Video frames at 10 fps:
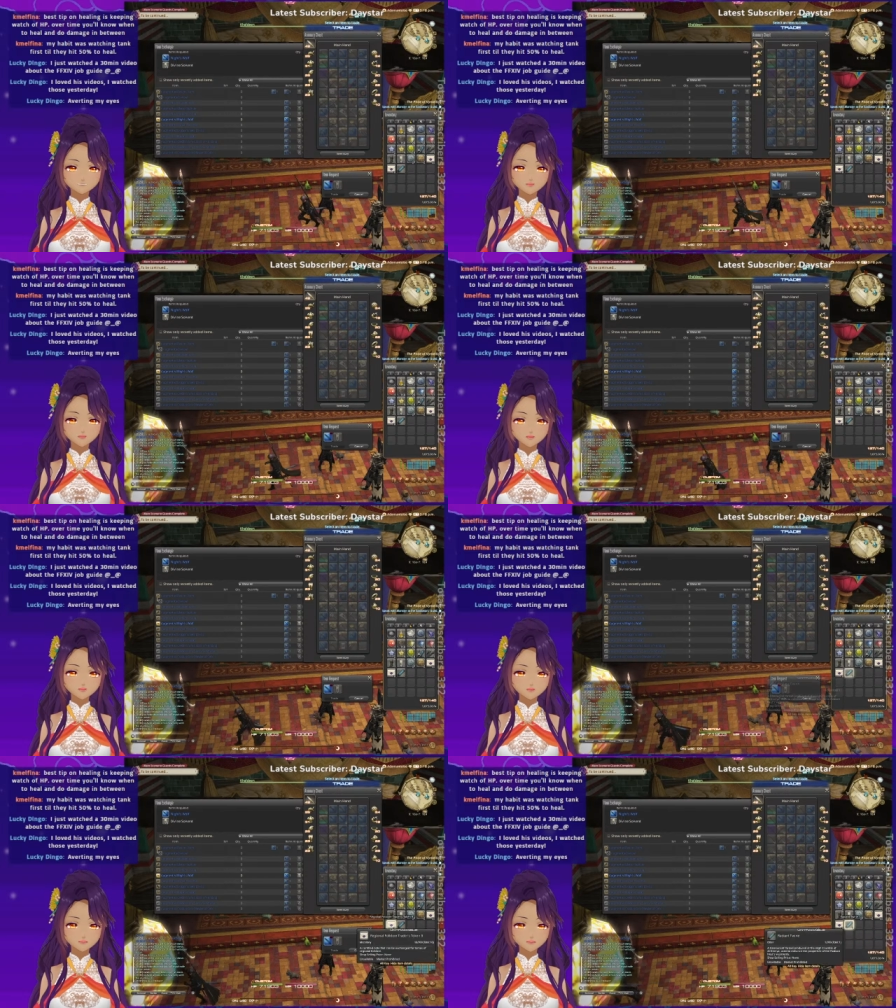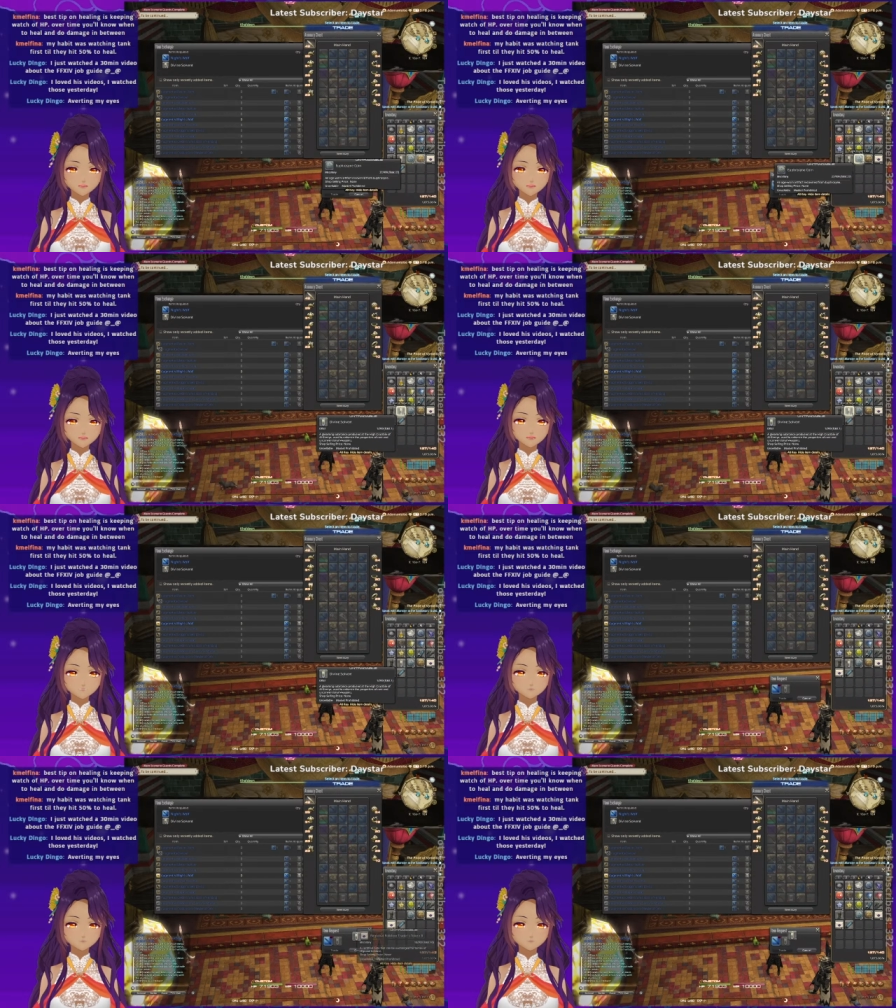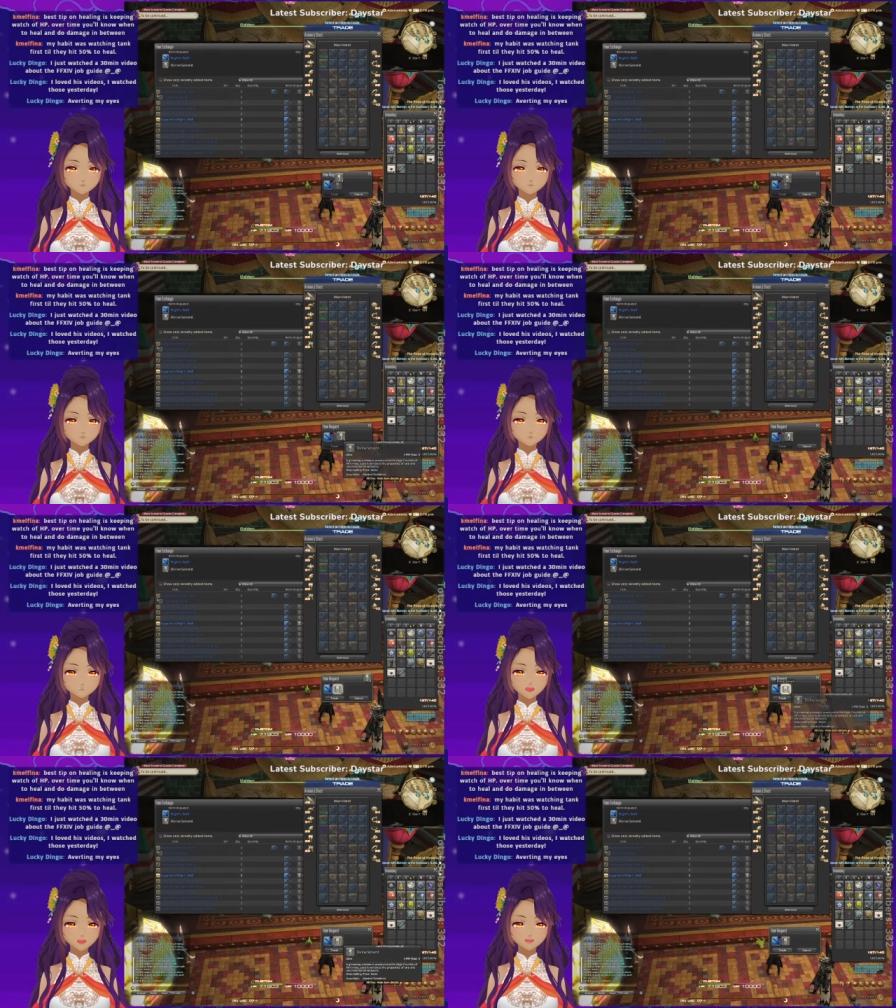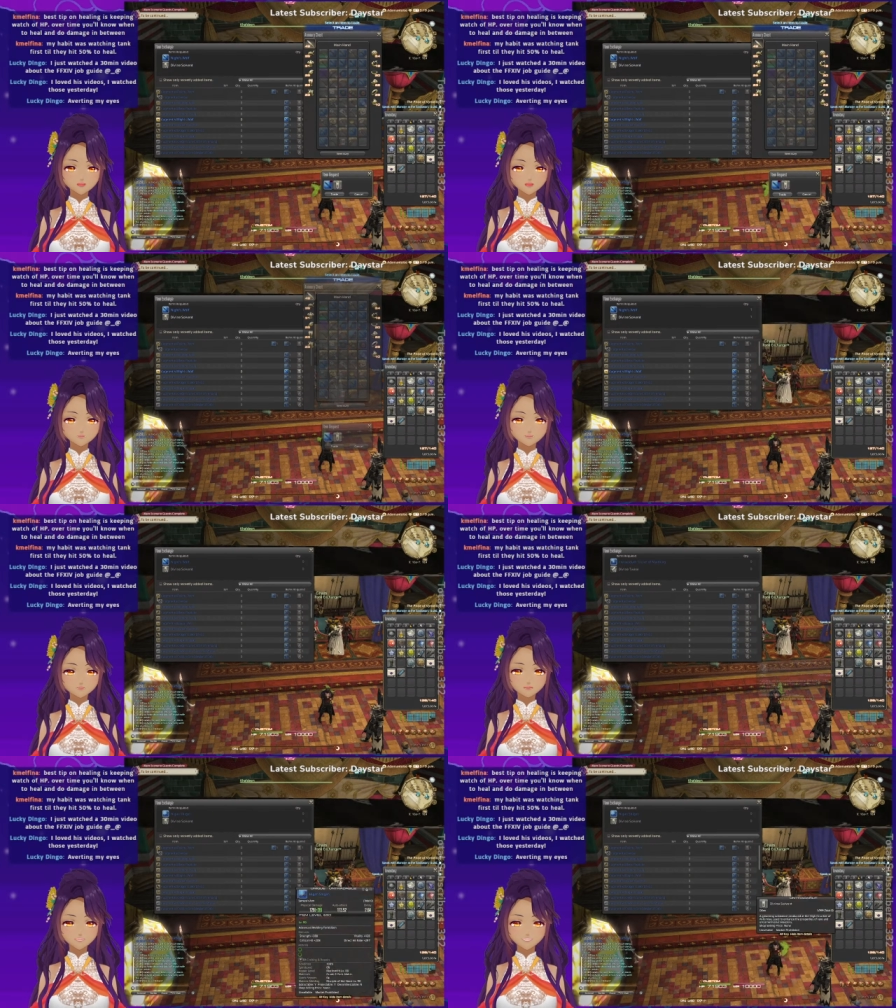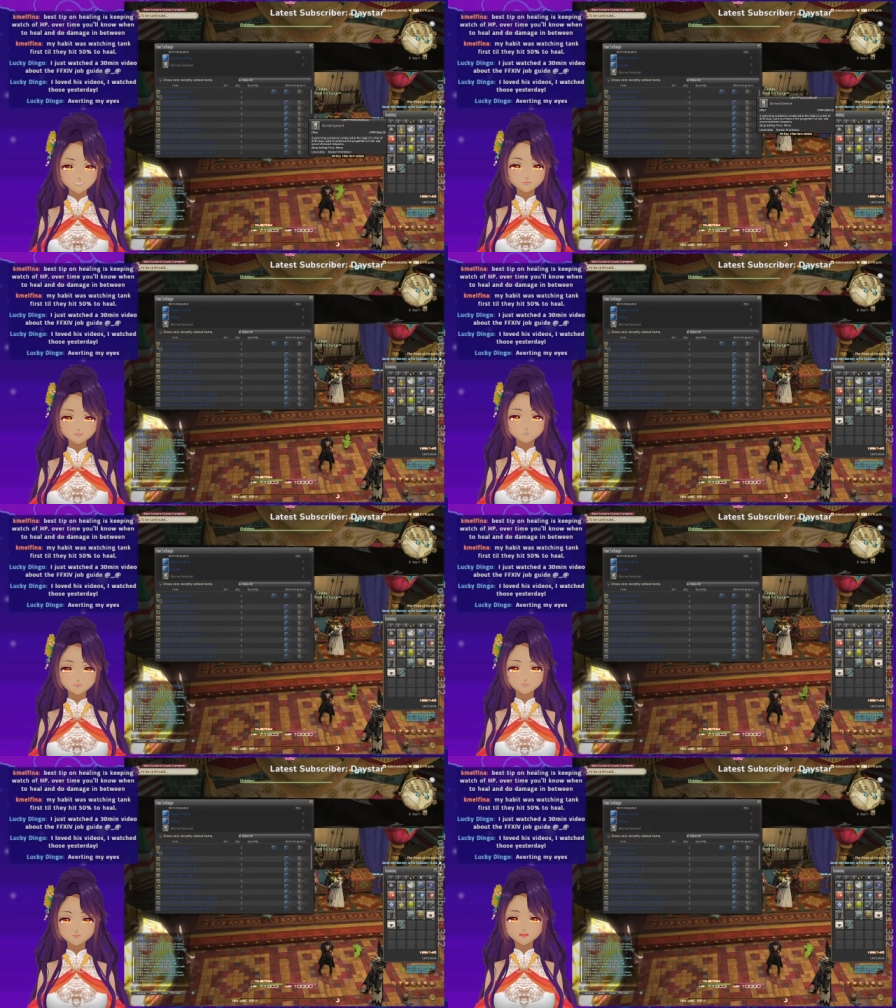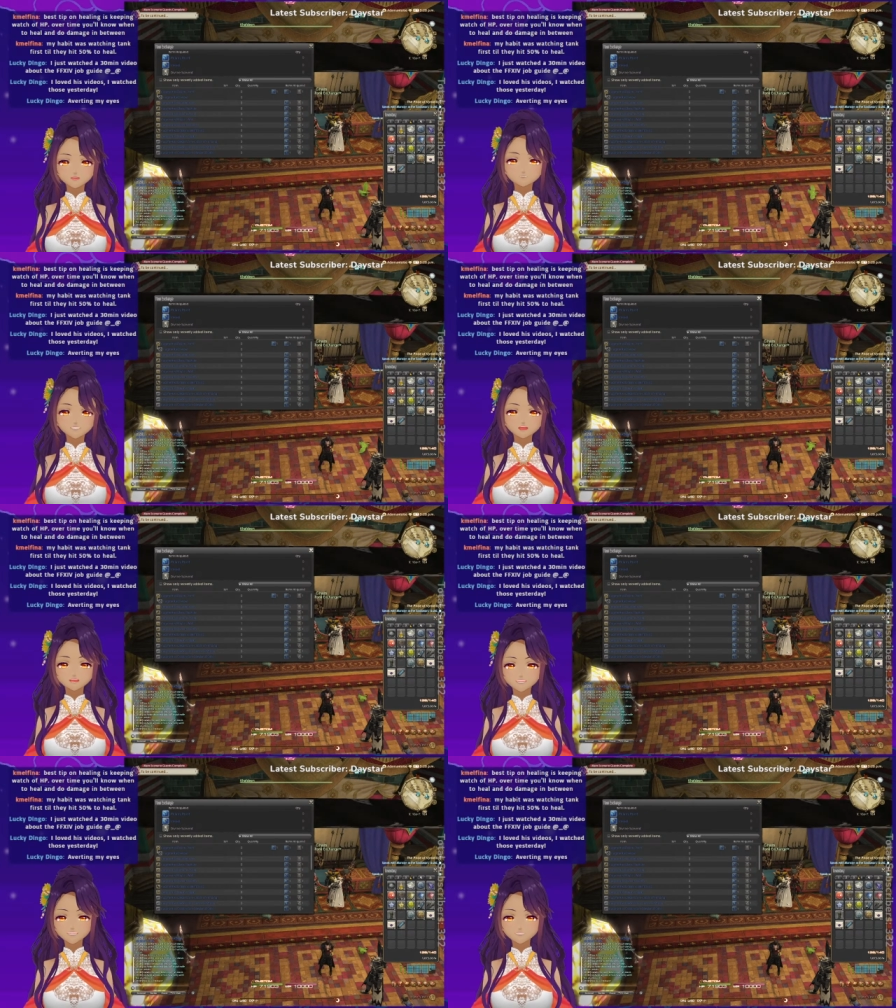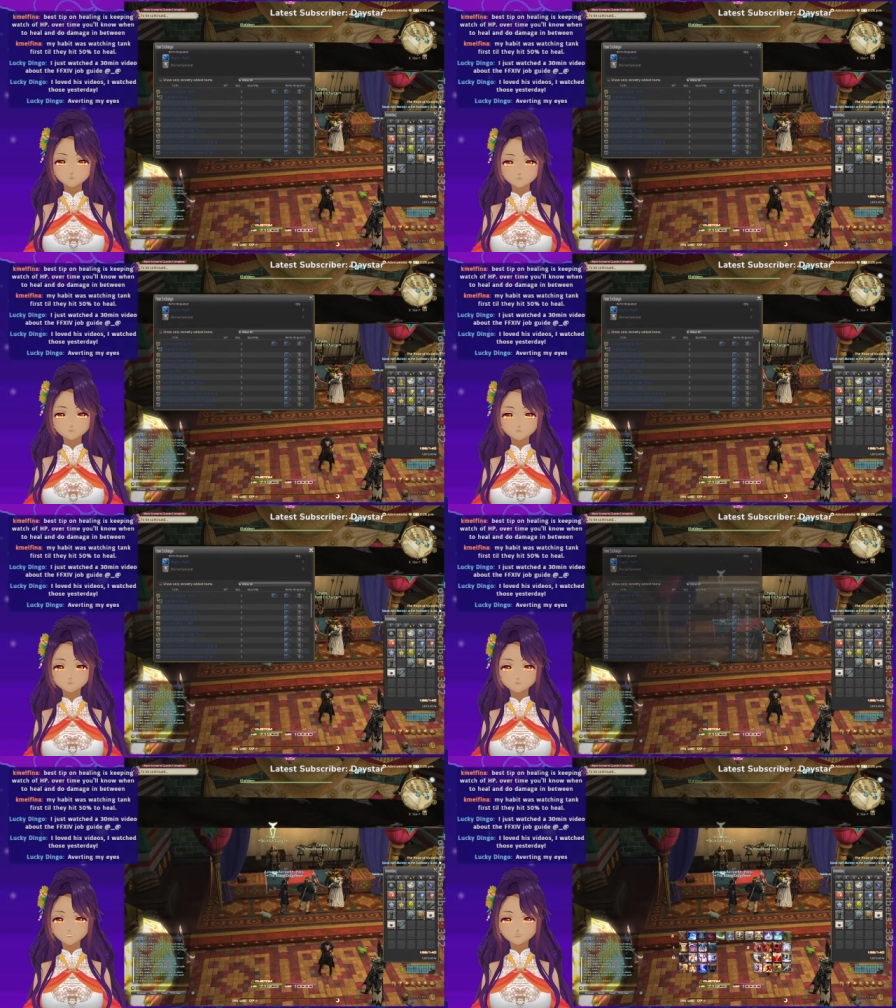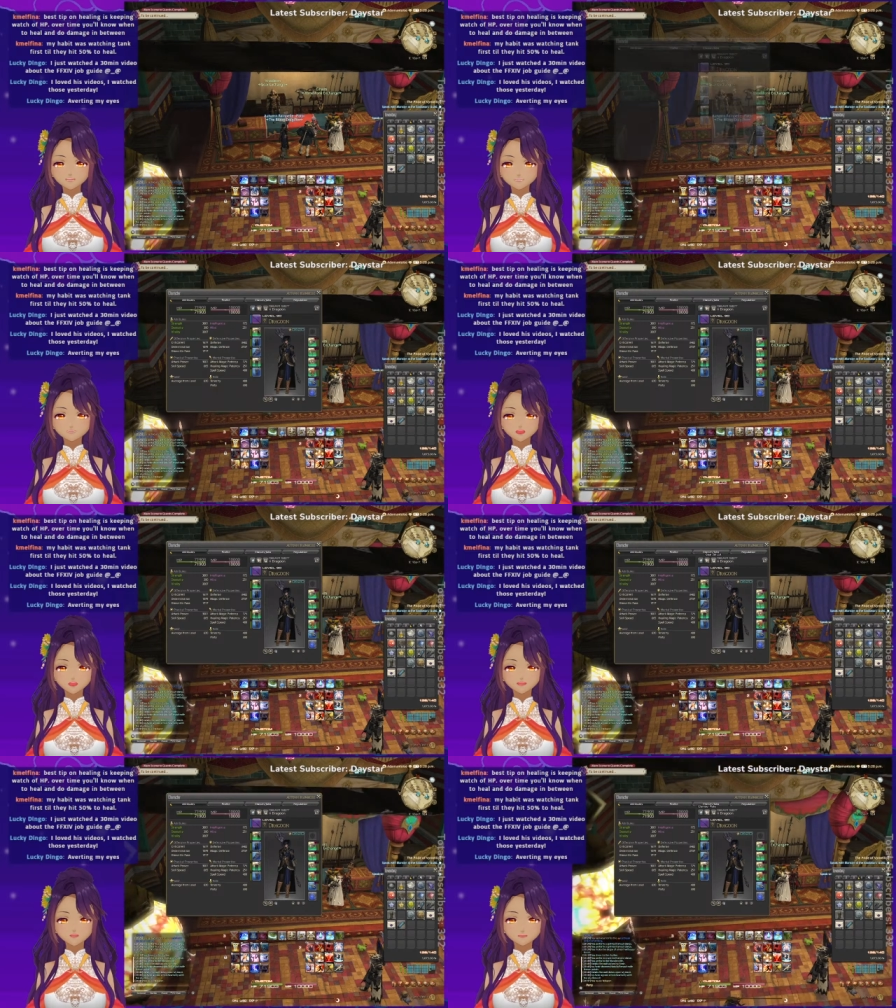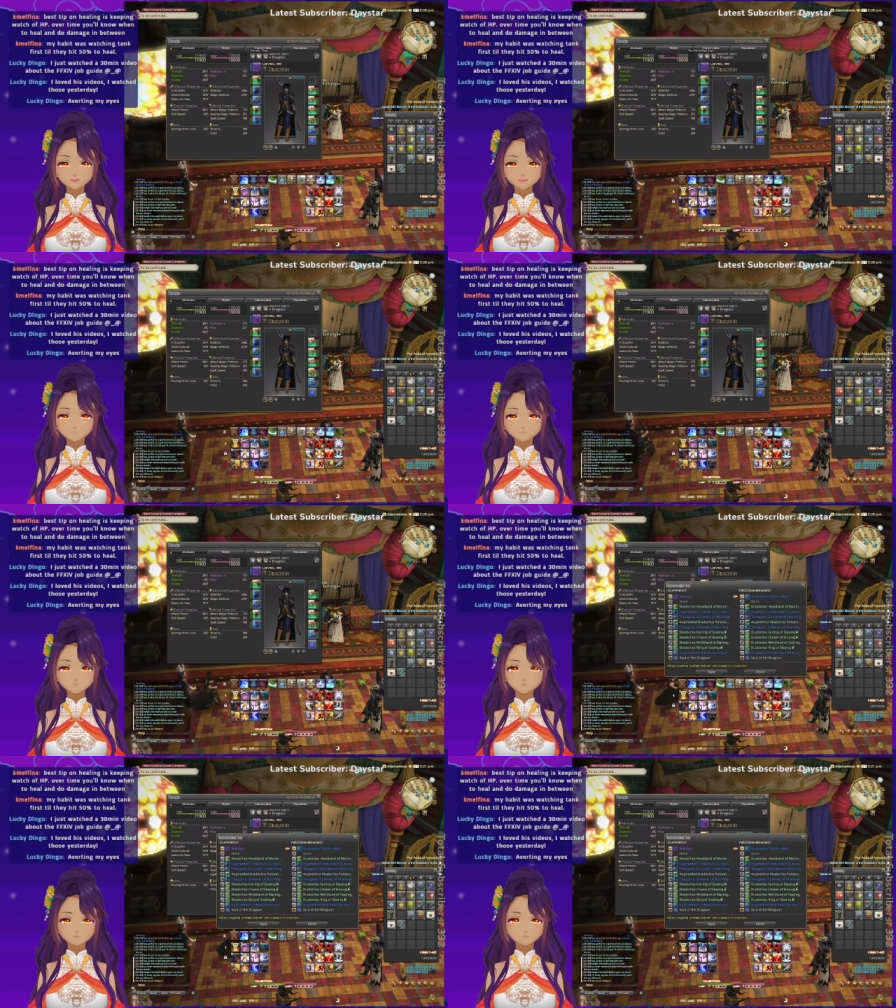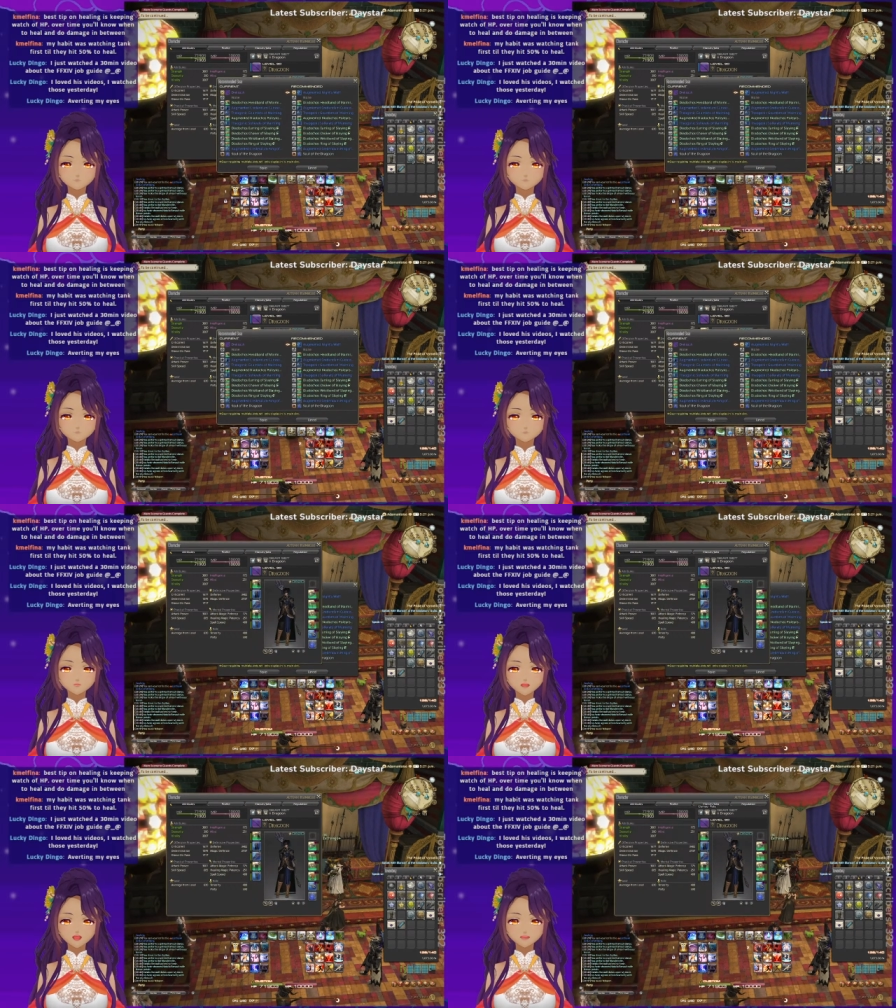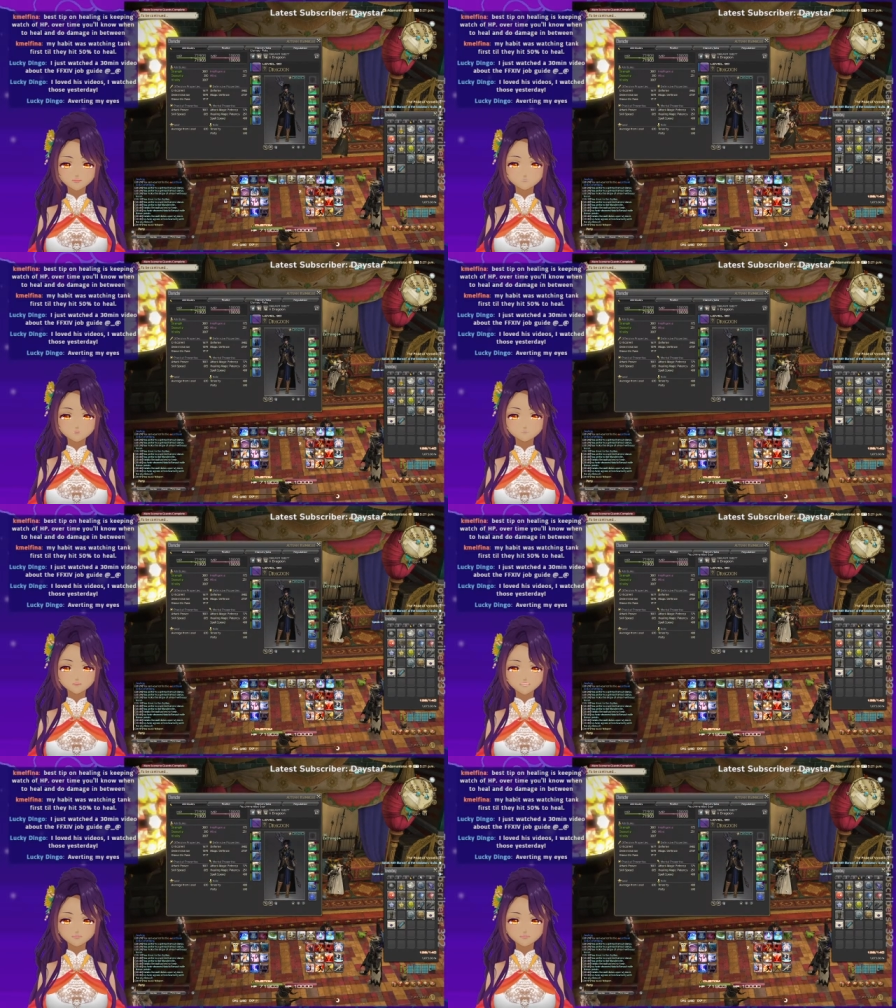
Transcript: in here. Solvent, trade, perfect. Okay. And then we go here. I trade